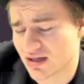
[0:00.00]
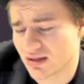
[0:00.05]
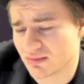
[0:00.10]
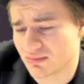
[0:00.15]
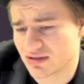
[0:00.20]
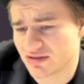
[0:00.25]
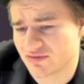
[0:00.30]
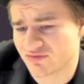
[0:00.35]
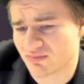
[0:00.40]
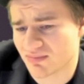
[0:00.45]

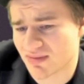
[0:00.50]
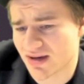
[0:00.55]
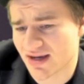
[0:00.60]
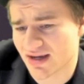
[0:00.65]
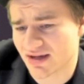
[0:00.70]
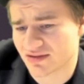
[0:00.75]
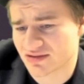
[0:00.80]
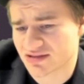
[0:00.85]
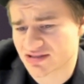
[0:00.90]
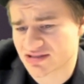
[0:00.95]
believe
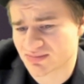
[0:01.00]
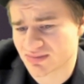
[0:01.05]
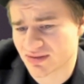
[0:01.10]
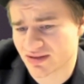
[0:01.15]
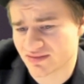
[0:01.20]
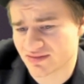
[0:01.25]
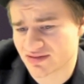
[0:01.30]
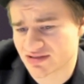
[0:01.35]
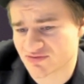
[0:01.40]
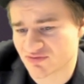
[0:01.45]
Magnus
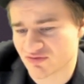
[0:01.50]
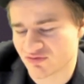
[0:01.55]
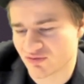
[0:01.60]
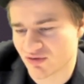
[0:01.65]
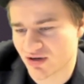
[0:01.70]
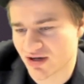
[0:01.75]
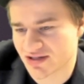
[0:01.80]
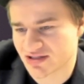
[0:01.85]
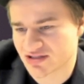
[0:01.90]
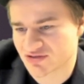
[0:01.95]
played this with
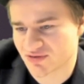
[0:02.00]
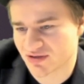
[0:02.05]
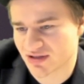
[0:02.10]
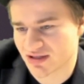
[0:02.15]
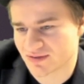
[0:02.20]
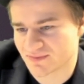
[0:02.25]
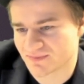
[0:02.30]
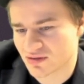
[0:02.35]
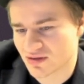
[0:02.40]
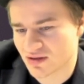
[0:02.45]
white as
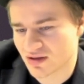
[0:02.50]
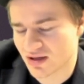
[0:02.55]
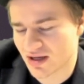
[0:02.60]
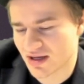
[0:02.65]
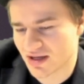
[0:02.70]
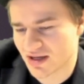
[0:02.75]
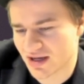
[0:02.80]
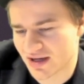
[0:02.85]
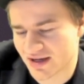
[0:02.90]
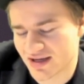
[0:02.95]
well.
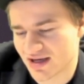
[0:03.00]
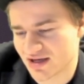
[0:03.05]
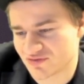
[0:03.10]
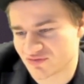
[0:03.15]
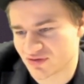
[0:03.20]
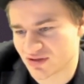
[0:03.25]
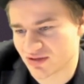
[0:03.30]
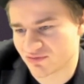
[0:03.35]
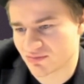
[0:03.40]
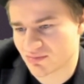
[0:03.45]
I can't
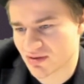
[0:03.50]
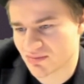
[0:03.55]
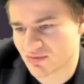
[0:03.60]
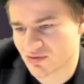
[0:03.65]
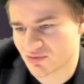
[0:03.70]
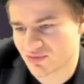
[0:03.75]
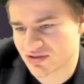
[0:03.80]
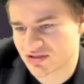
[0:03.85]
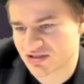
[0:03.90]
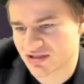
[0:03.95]
really remember
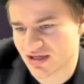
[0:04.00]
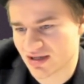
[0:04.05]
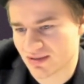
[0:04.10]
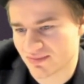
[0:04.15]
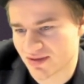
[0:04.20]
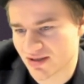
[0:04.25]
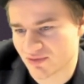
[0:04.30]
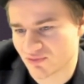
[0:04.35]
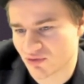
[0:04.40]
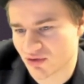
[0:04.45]
which game
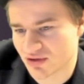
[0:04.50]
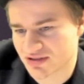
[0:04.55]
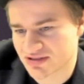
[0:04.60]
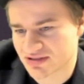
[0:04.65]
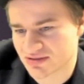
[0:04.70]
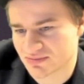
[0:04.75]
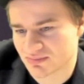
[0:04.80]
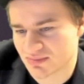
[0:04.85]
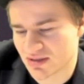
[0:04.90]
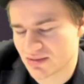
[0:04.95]
that
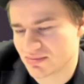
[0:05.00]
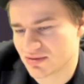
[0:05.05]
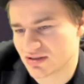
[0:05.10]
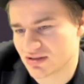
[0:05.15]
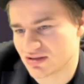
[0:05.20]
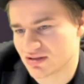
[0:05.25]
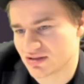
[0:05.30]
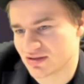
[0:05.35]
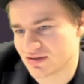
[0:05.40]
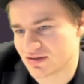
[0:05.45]
was. Maybe
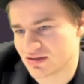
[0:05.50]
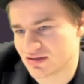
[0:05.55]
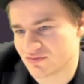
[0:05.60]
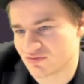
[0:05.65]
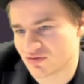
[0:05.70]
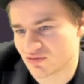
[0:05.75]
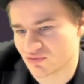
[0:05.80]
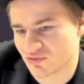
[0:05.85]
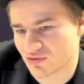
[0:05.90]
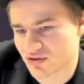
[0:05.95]
it
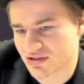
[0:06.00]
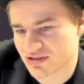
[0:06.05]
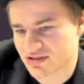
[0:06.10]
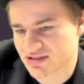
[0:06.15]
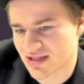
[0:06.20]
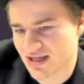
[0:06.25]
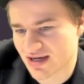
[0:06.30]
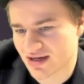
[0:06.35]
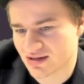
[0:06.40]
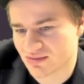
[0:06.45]
even was
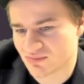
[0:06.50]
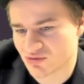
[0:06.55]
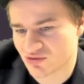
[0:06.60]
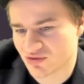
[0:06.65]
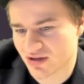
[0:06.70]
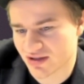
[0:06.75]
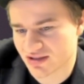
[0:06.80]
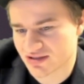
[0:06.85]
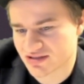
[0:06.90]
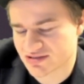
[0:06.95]

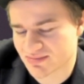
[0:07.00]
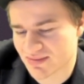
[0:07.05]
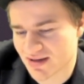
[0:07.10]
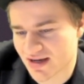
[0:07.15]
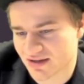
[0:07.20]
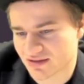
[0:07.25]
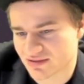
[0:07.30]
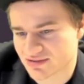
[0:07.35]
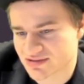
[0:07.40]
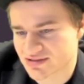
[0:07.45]
Nakamura against
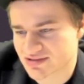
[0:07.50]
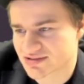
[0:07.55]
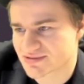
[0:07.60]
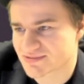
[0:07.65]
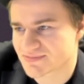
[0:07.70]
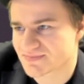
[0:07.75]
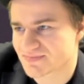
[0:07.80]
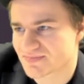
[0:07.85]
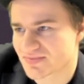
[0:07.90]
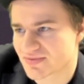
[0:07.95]
Magnus.
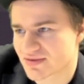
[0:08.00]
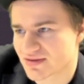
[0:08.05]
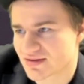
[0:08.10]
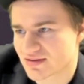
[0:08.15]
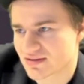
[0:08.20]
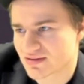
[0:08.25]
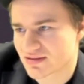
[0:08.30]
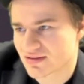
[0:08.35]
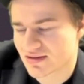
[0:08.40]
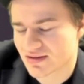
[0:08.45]

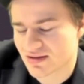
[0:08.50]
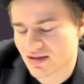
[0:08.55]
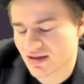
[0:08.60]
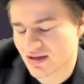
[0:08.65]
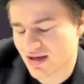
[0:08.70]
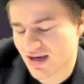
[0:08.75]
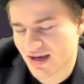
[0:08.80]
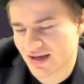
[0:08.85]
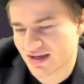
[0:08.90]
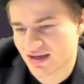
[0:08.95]

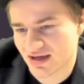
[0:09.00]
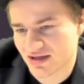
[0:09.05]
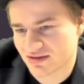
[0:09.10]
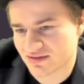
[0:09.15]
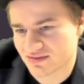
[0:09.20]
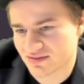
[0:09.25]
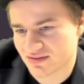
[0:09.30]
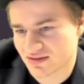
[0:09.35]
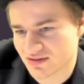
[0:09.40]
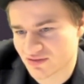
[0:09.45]
I
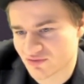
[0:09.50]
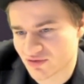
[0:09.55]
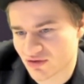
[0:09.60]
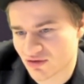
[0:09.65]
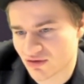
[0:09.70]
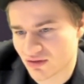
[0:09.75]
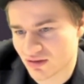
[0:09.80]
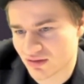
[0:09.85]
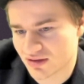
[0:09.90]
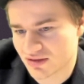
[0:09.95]
can't
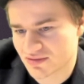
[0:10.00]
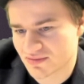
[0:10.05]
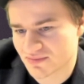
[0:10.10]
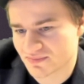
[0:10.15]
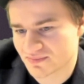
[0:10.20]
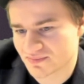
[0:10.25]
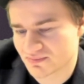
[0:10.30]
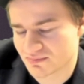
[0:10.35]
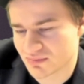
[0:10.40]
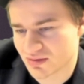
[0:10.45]
recall it,
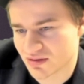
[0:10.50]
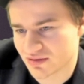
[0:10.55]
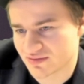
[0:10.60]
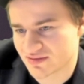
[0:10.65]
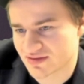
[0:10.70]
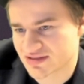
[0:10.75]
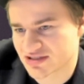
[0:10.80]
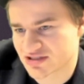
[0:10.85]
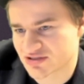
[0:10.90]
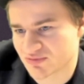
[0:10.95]
but
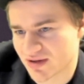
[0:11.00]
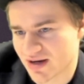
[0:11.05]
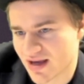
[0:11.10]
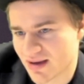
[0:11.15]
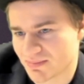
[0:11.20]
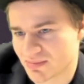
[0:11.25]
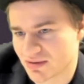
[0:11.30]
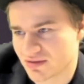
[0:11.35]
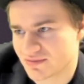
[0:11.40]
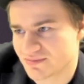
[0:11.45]
this is what
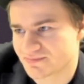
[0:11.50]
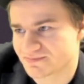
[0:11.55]
happened.